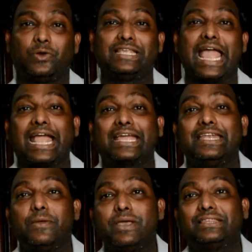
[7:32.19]
or the
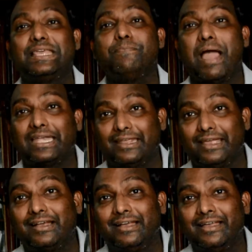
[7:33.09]
academic
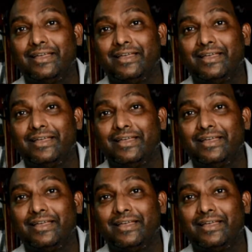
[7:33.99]
thematic